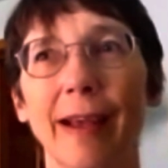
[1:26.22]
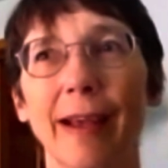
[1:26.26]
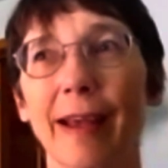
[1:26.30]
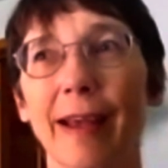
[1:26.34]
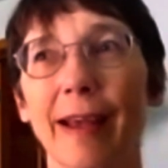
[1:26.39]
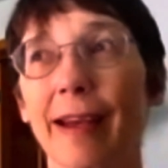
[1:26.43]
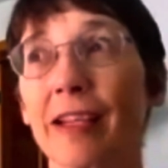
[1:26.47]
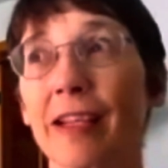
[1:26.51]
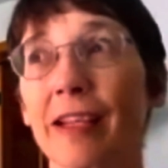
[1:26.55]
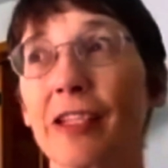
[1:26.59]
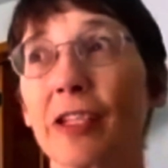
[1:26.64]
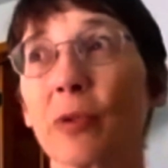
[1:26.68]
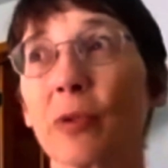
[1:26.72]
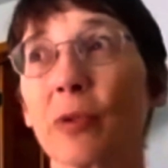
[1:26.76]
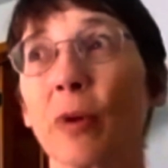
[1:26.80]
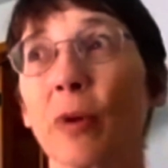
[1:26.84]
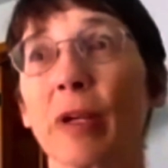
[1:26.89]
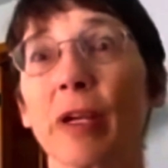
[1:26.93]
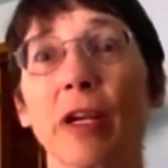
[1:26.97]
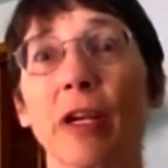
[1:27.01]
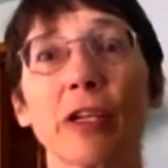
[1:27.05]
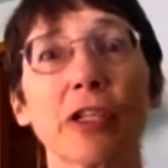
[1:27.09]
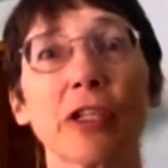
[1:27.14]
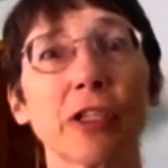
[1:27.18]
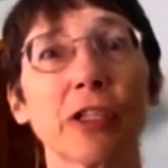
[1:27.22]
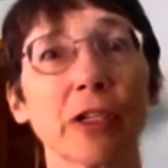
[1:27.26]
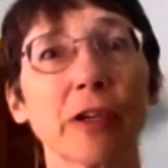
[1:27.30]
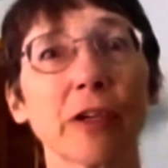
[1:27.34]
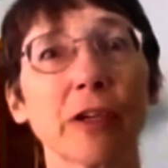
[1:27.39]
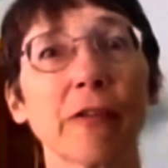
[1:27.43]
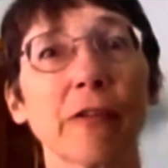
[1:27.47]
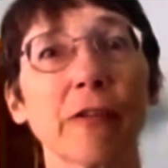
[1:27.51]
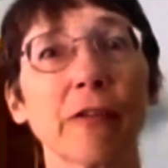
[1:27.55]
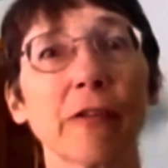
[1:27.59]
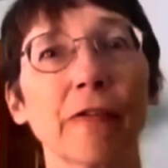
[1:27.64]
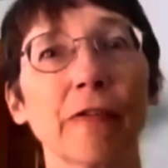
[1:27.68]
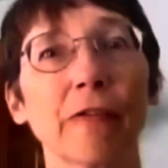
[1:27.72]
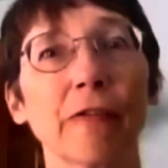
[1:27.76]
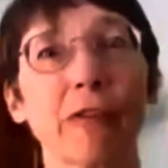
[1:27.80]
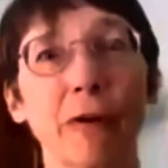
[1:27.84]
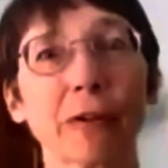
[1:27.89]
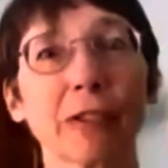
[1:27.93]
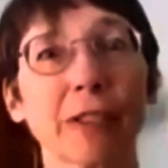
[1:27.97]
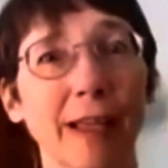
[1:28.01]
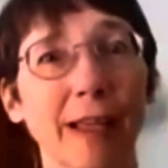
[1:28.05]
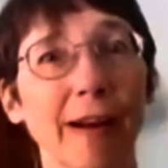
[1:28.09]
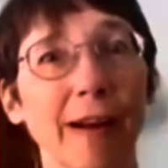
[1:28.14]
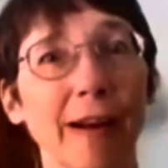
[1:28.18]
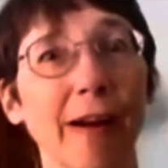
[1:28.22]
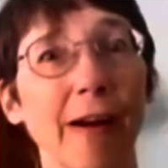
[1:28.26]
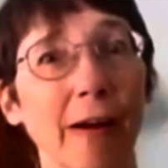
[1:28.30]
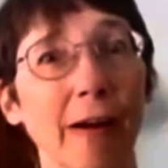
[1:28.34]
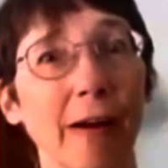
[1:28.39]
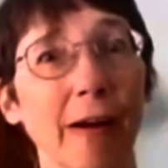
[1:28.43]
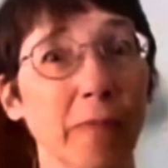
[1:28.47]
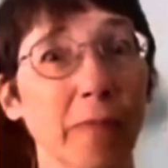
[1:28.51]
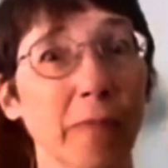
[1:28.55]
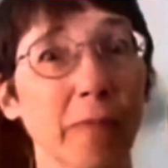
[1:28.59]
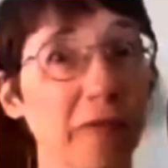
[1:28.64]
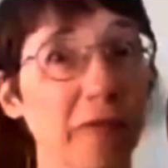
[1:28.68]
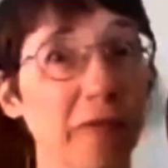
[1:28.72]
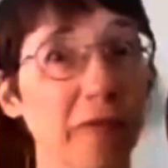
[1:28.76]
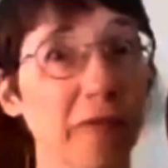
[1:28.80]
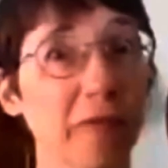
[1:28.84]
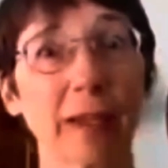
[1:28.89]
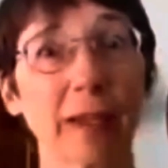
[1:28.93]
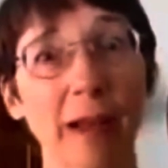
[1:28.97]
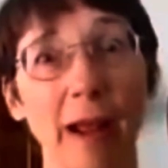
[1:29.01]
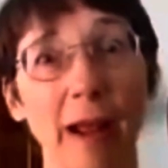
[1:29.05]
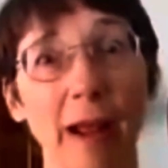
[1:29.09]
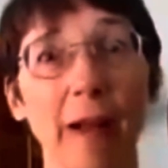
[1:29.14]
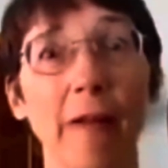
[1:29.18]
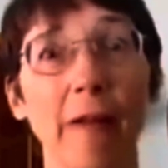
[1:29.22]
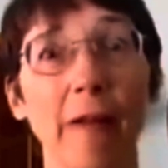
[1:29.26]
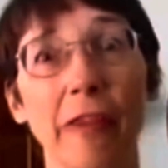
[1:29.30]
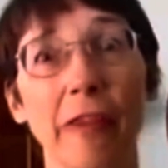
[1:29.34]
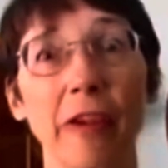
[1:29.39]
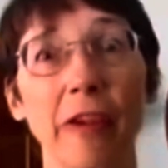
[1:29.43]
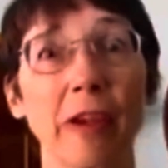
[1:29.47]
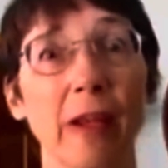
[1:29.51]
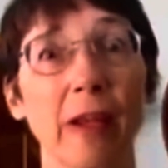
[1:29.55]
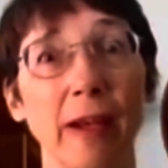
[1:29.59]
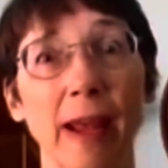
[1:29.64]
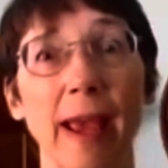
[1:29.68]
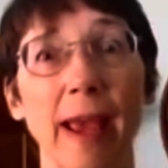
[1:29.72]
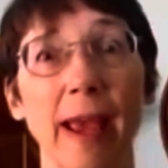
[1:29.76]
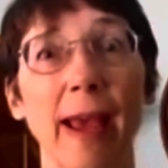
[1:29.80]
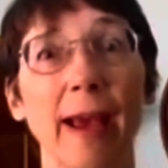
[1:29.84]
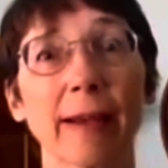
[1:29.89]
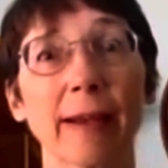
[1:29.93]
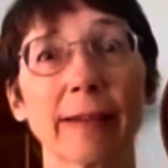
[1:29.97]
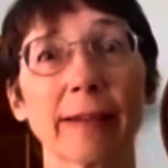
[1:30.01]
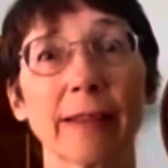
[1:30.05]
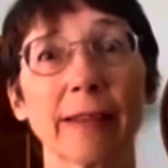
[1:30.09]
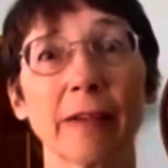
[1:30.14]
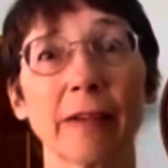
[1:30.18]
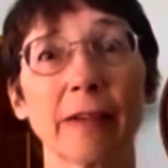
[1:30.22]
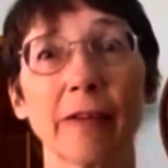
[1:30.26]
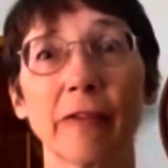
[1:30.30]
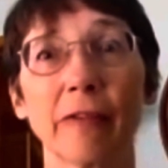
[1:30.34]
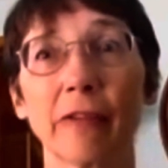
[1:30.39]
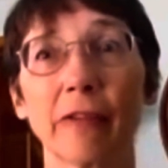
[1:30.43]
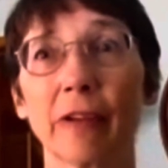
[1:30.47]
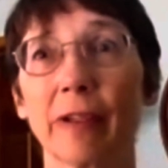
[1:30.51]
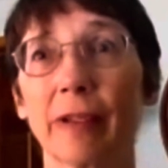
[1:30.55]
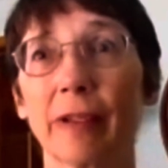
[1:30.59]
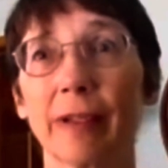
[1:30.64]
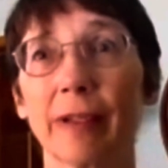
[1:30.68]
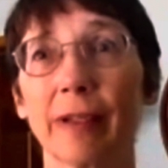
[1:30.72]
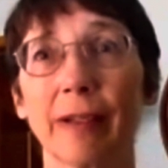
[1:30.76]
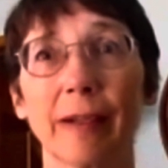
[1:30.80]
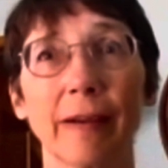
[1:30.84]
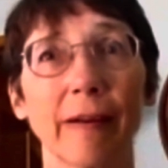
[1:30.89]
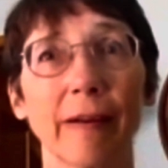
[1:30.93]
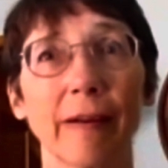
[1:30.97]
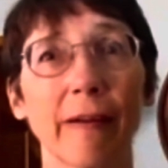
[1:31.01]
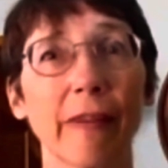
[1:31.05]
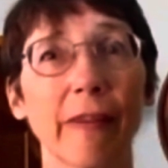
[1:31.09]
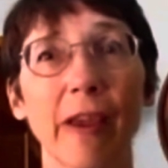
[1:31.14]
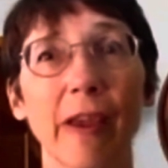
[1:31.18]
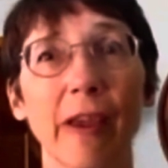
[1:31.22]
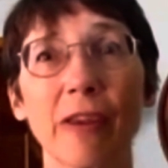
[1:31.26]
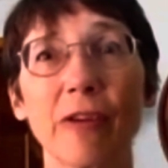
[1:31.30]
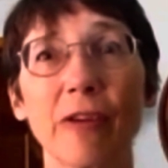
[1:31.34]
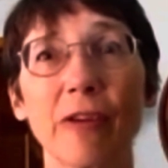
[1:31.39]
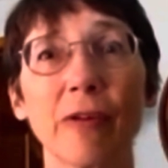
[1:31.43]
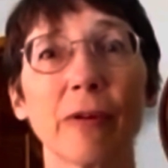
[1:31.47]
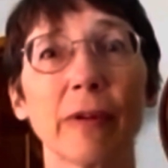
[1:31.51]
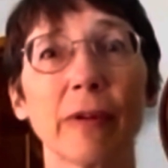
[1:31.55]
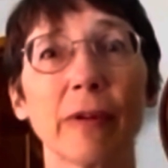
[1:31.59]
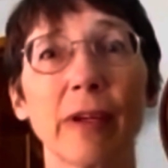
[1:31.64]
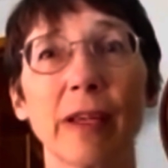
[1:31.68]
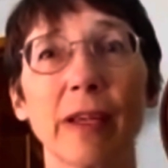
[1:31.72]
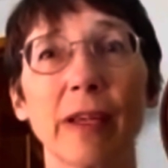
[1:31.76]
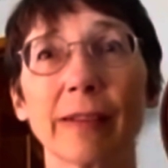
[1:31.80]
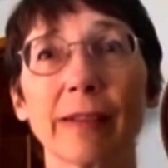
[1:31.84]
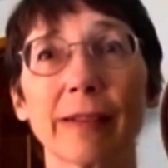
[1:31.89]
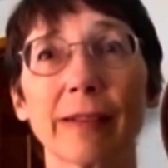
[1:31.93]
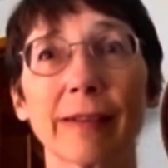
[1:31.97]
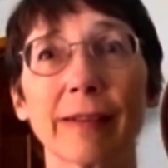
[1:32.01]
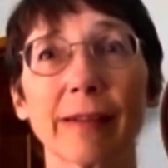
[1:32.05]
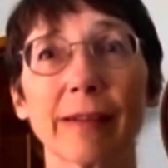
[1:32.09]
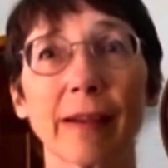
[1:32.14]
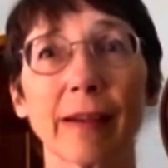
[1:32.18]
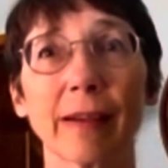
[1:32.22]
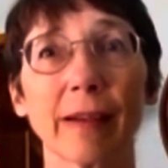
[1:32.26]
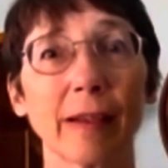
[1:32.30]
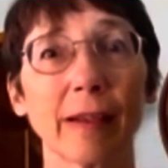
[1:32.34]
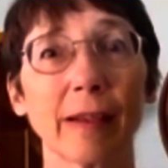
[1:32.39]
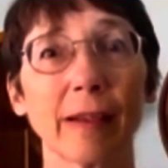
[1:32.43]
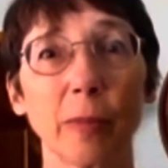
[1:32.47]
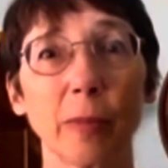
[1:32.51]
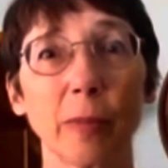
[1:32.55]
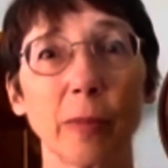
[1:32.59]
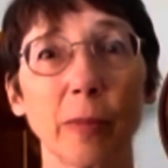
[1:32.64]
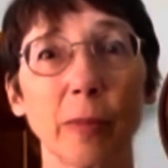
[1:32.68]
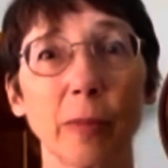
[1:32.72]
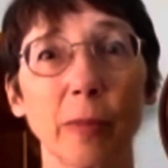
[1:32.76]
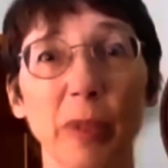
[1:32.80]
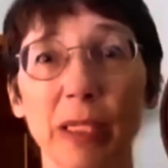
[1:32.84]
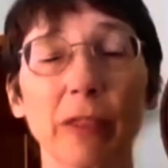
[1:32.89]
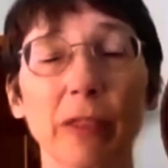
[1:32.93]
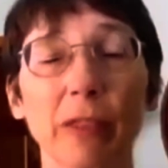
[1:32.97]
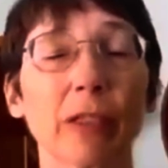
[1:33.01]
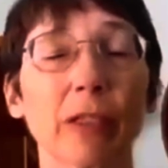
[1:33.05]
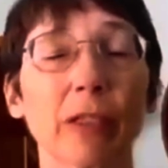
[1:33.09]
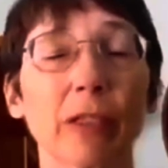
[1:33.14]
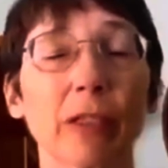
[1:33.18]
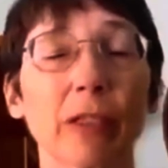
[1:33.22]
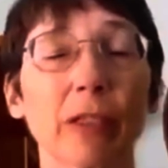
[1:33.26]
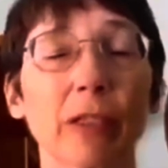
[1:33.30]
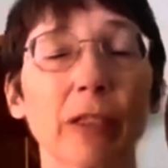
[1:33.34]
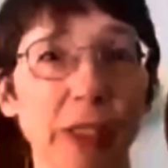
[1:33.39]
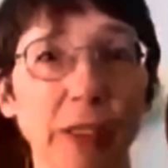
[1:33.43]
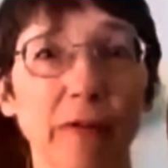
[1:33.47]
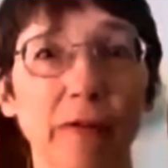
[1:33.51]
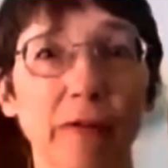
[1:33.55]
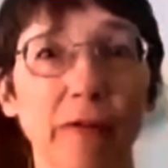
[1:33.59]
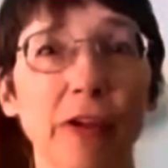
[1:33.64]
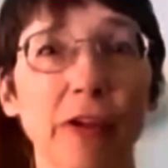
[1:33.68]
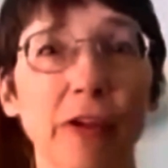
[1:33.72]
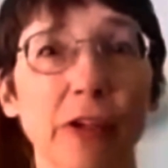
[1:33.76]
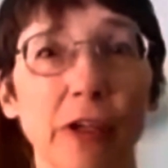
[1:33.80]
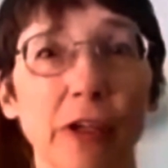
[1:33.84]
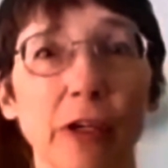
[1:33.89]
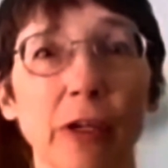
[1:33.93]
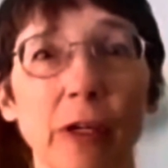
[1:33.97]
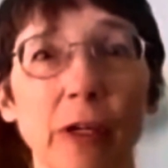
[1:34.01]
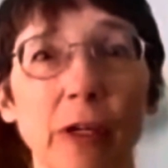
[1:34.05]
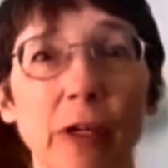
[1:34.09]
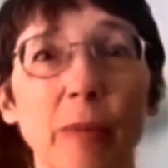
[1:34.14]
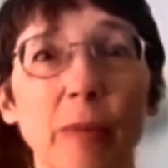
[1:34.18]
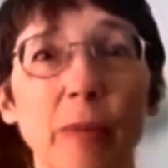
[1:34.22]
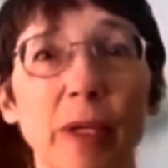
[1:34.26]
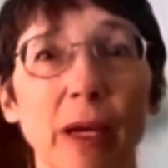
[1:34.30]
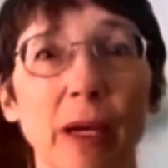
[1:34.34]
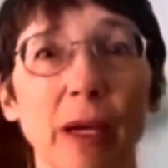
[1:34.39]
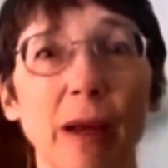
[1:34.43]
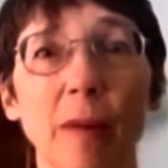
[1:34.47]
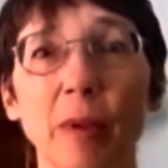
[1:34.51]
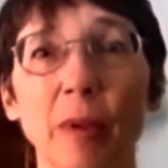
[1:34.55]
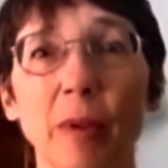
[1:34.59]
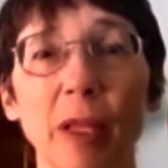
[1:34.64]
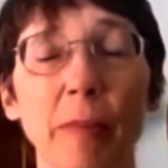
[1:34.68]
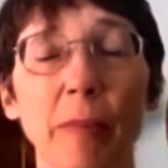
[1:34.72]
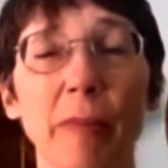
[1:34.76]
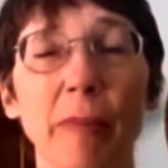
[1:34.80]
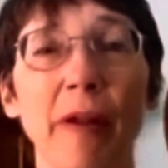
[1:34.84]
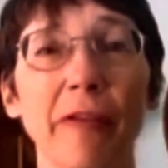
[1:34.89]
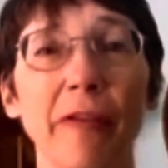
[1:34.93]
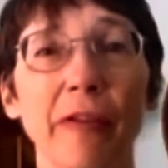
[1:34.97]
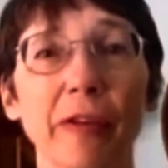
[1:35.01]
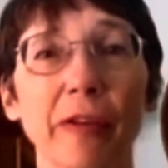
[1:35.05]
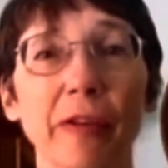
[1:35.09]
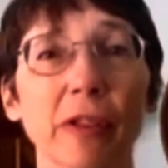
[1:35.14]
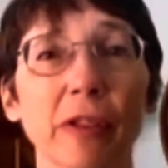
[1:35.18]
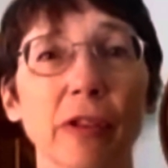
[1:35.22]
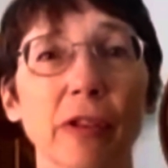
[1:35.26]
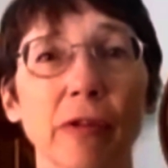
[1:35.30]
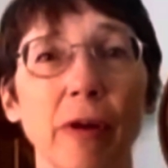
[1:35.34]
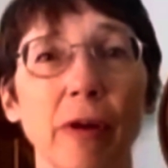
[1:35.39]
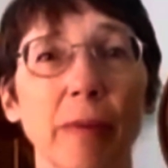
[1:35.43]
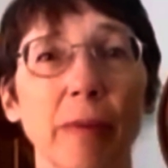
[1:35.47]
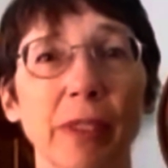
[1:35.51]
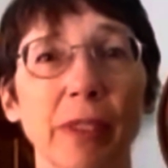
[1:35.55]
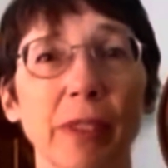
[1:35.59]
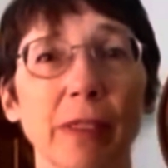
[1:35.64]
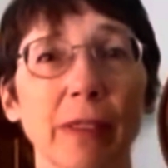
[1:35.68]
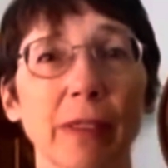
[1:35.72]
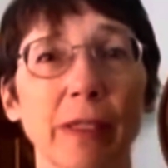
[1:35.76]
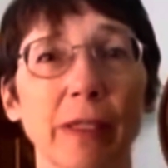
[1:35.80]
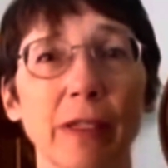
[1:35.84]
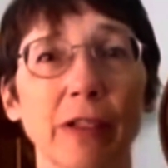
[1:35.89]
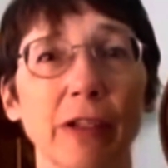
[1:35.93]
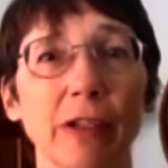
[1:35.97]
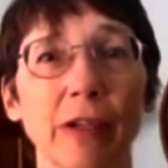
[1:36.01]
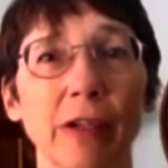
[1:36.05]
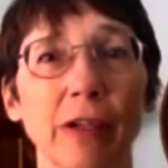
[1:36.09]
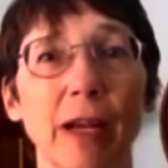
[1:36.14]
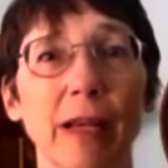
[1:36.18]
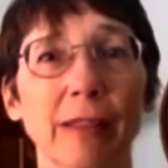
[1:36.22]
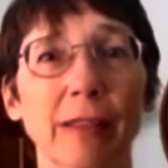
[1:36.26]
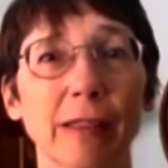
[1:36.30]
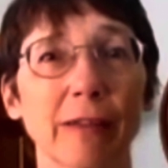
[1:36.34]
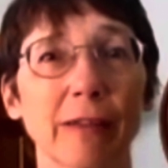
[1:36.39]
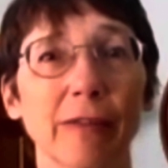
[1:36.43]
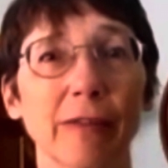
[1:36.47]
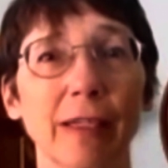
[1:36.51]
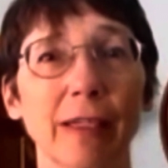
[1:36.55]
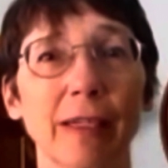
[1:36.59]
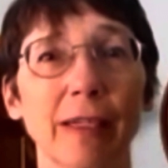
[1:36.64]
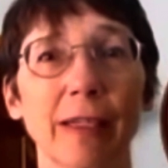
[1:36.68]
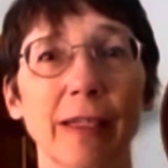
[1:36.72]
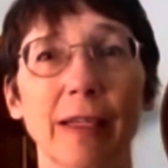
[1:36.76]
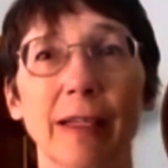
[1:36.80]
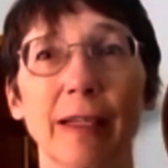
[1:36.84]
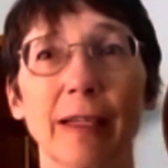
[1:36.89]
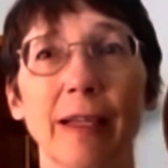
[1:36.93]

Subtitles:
And I just want to assure folks that are feeling healthy and active that it'll be a disruption for sure. It'll be a couple of months disruption in your activity,